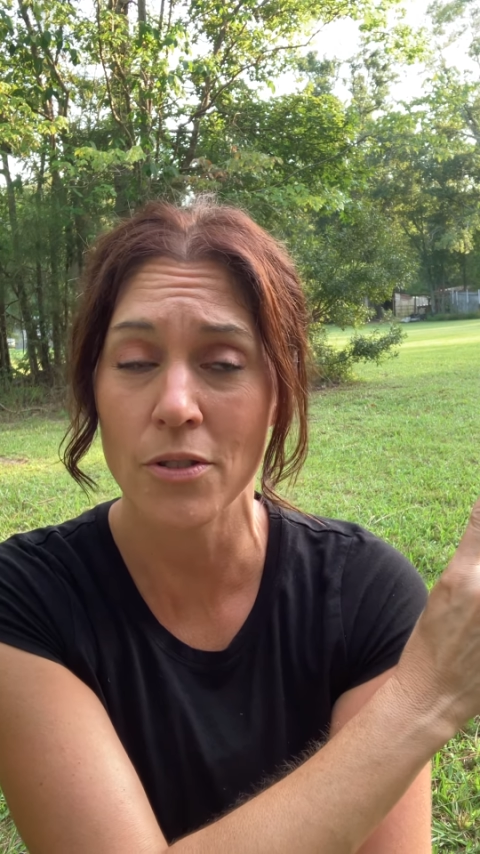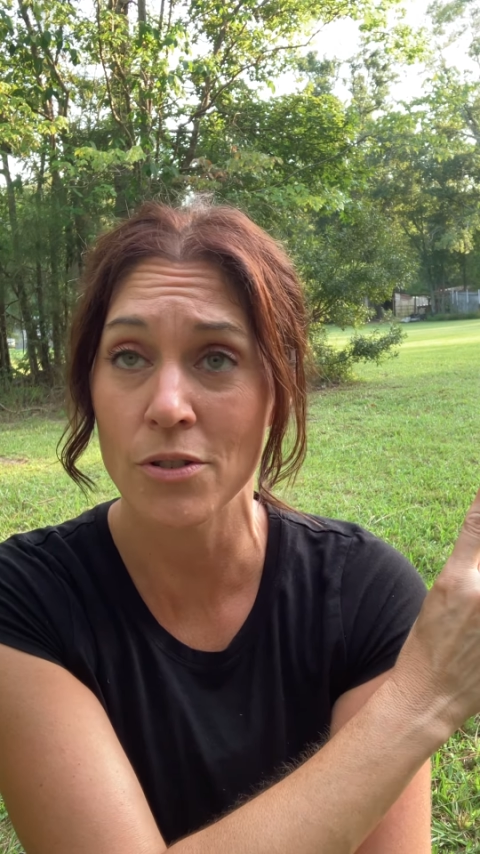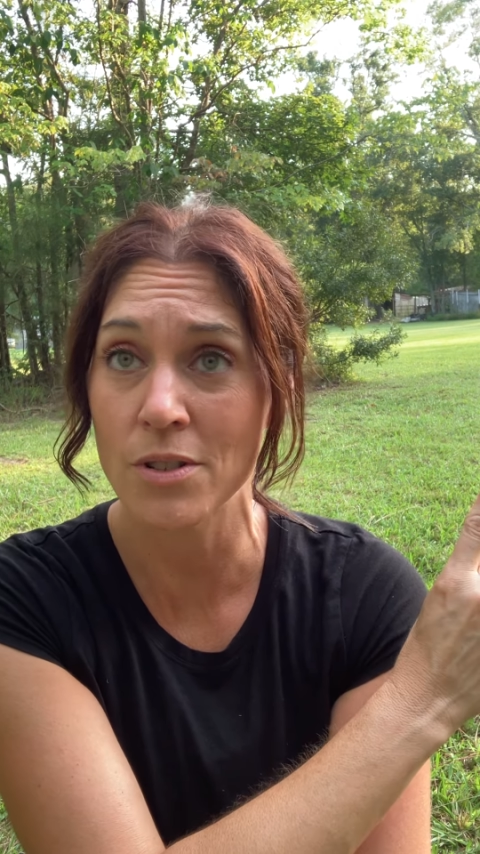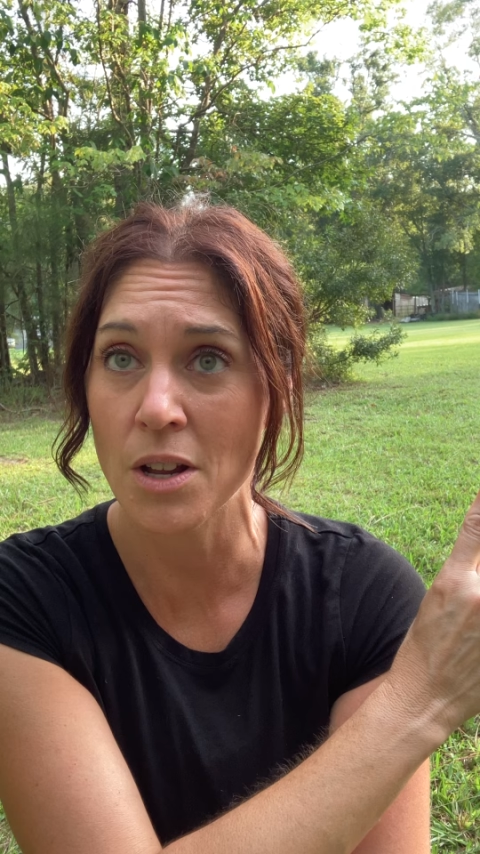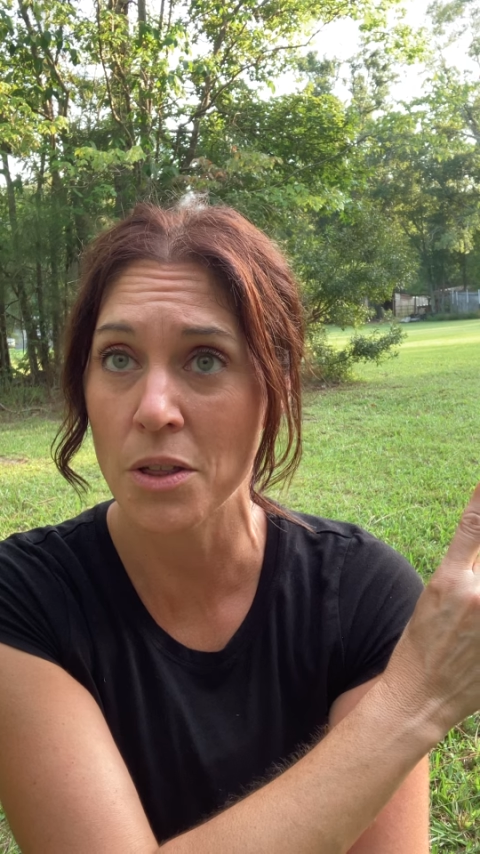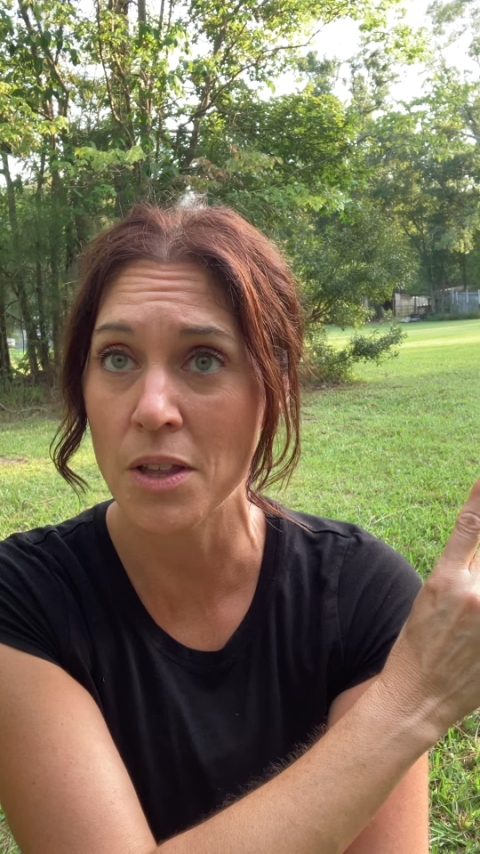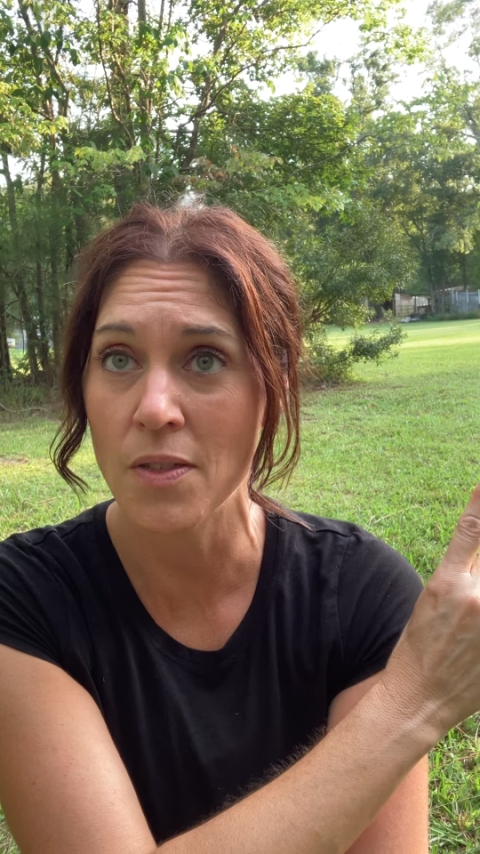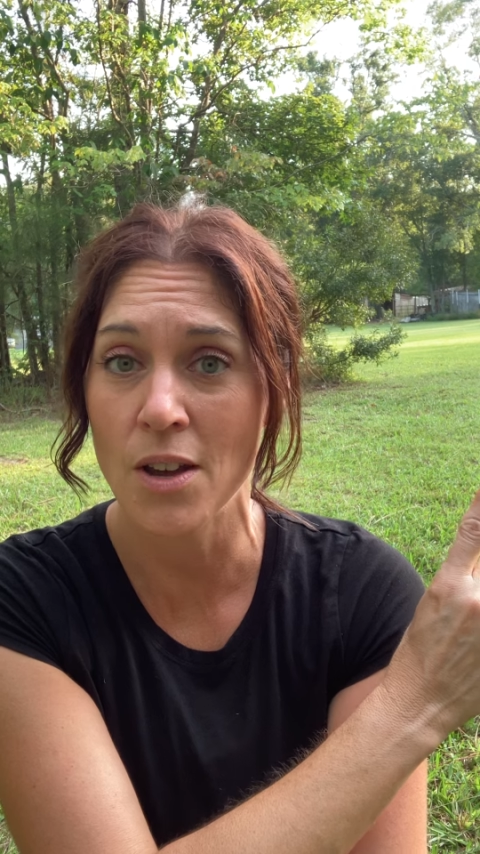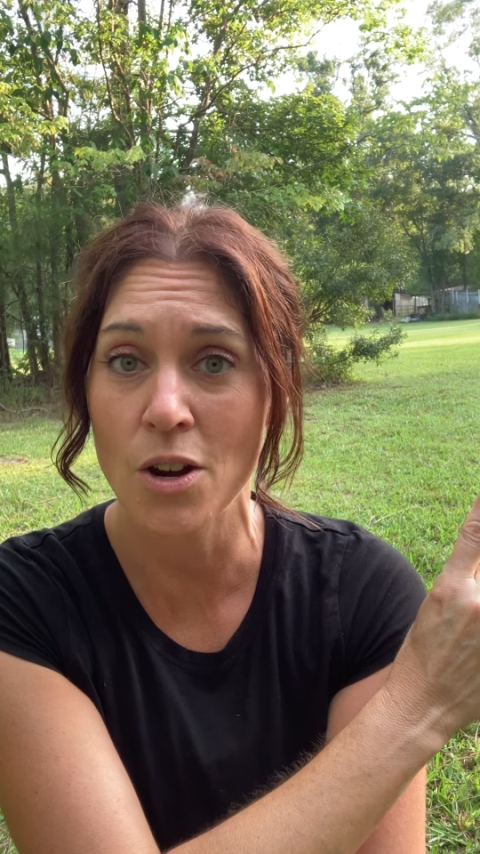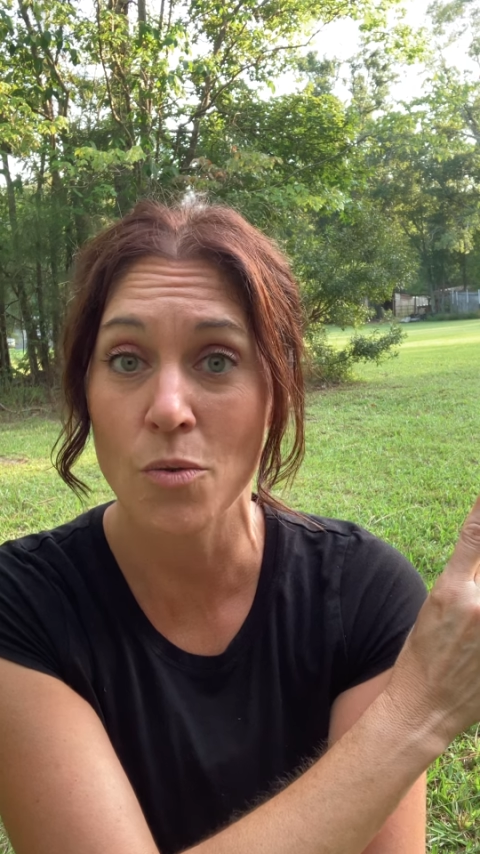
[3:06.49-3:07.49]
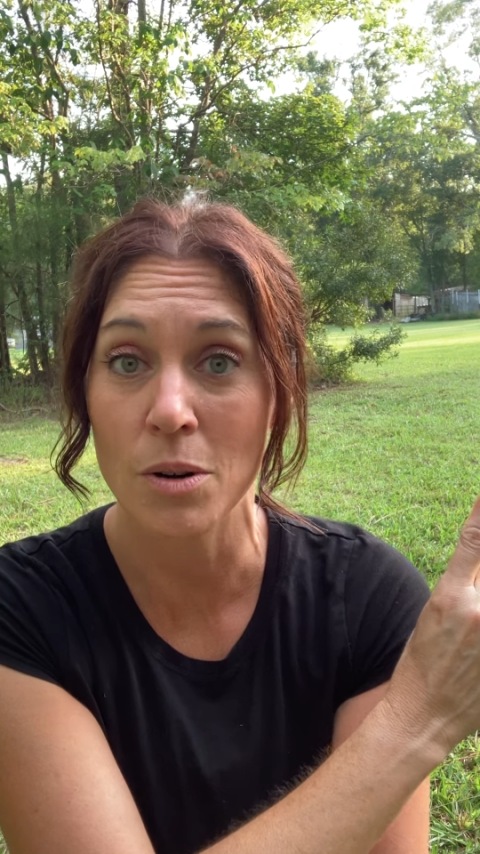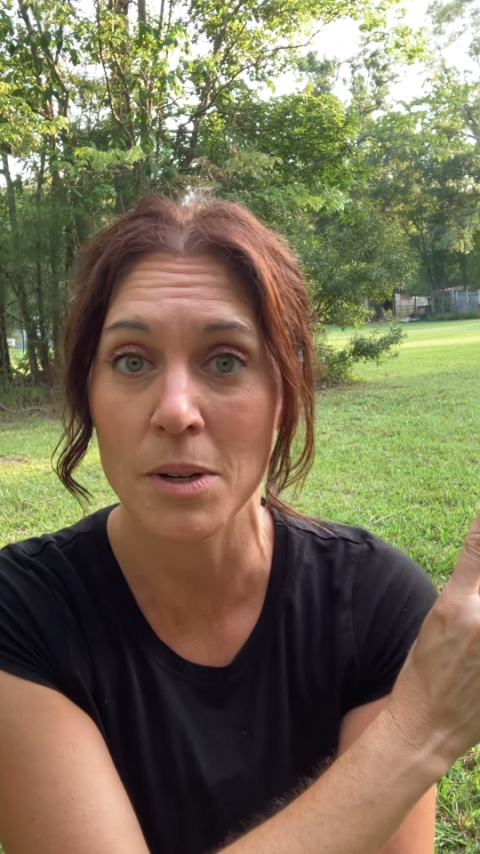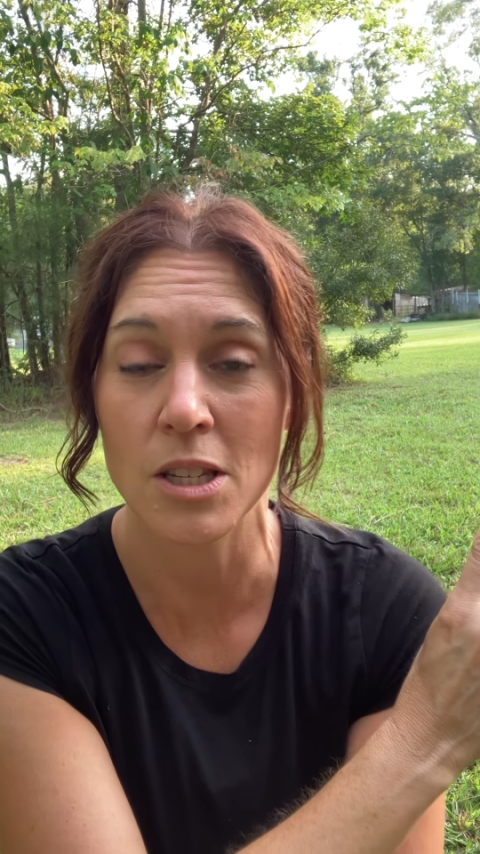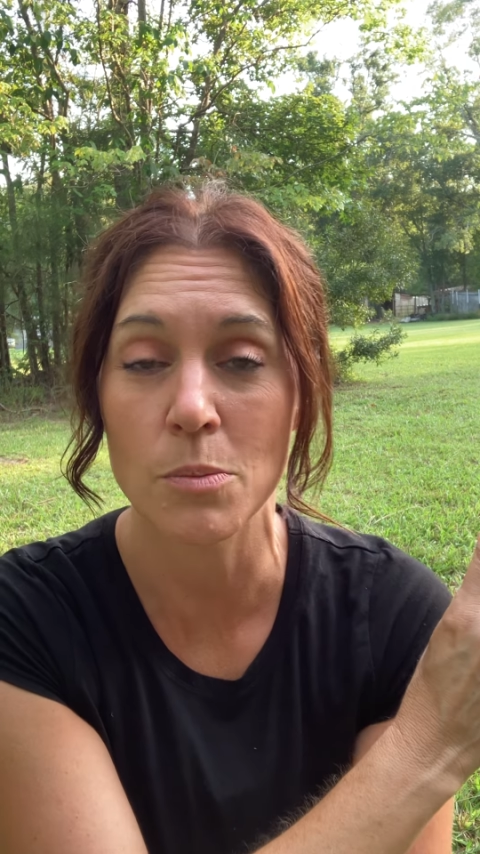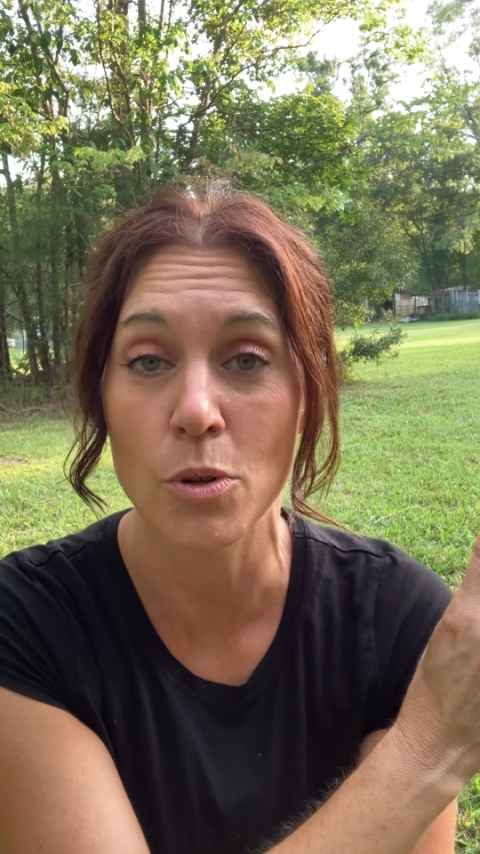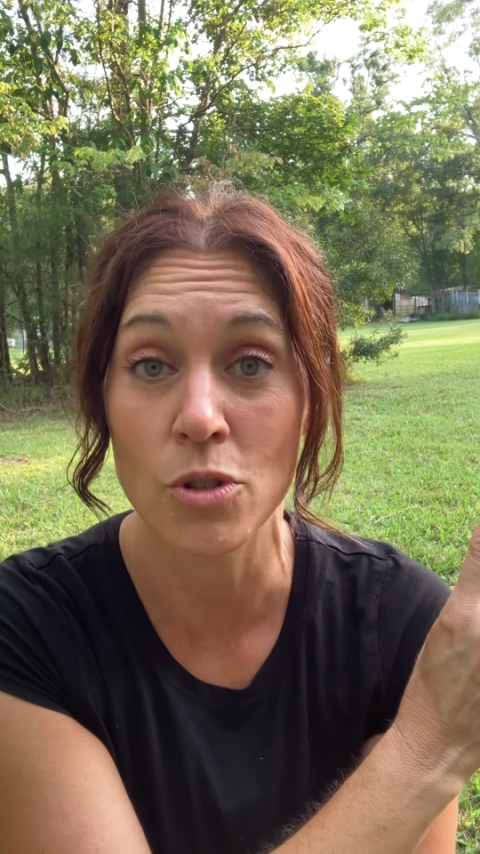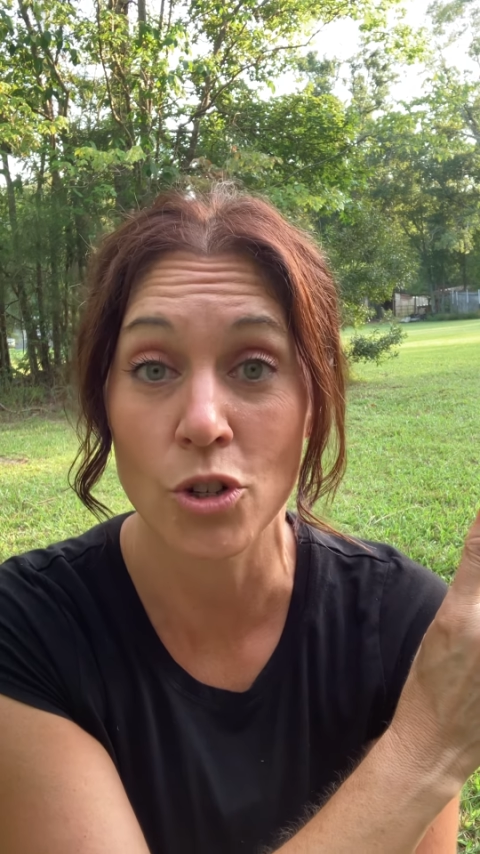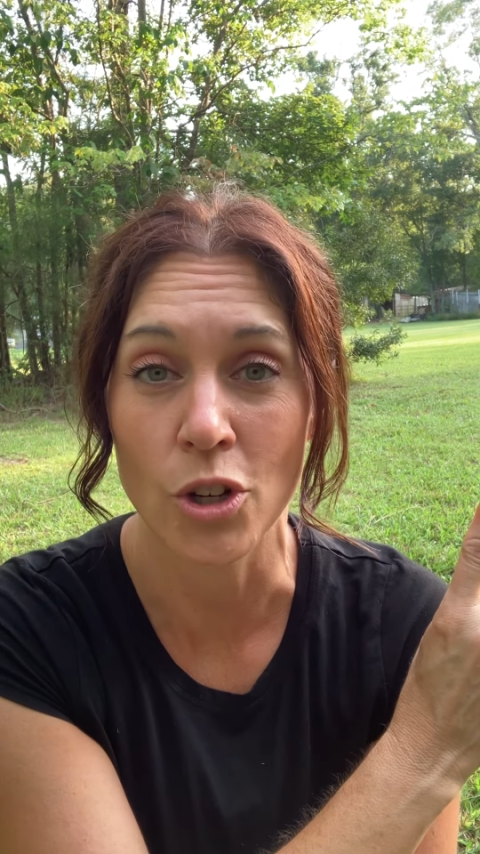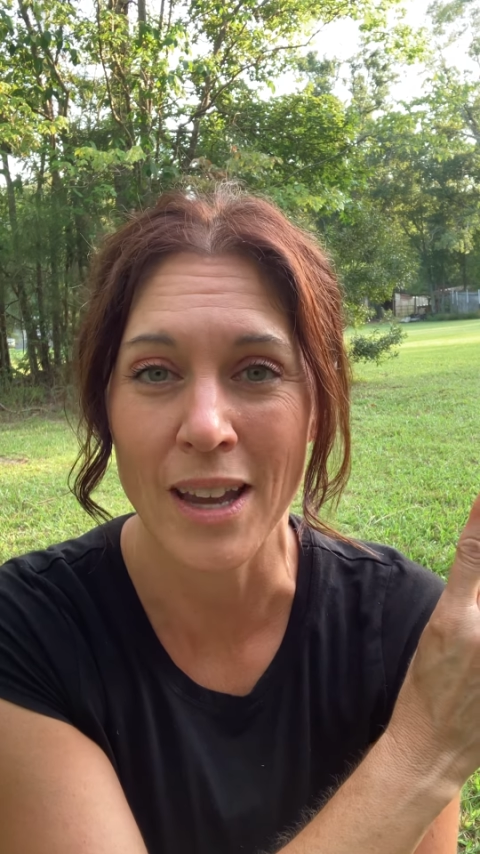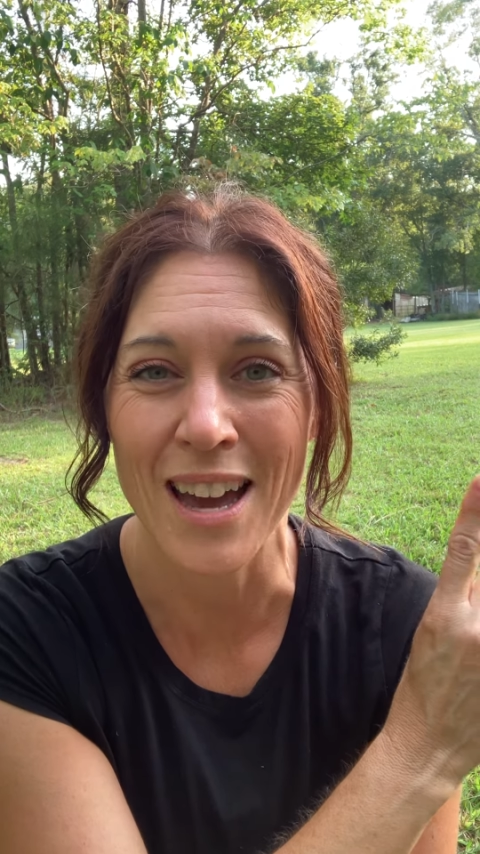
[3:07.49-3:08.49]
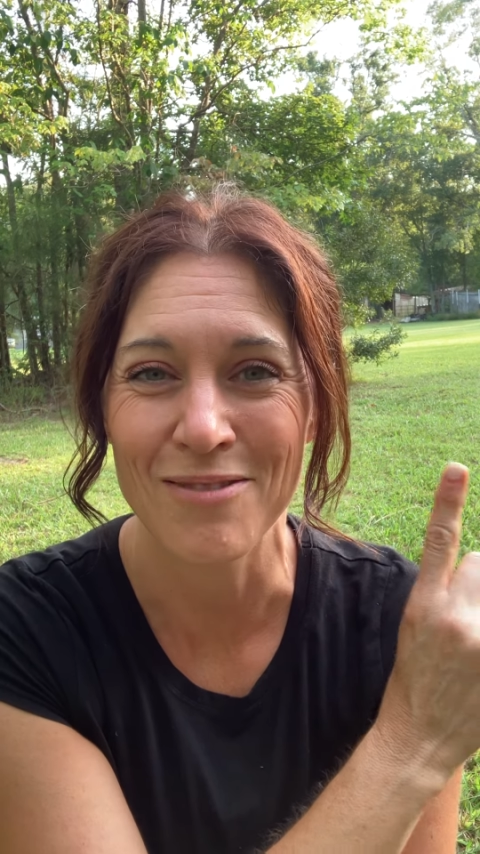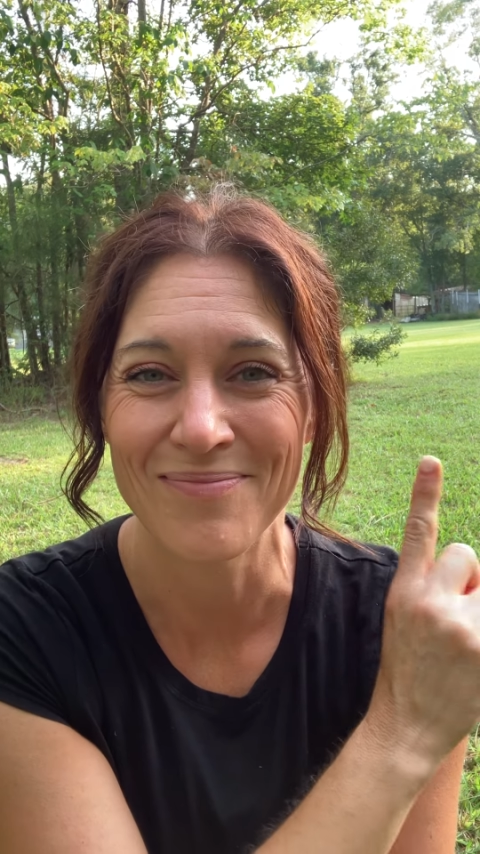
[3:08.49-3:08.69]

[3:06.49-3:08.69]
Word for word: There's nothing there. What am I supposed to look at?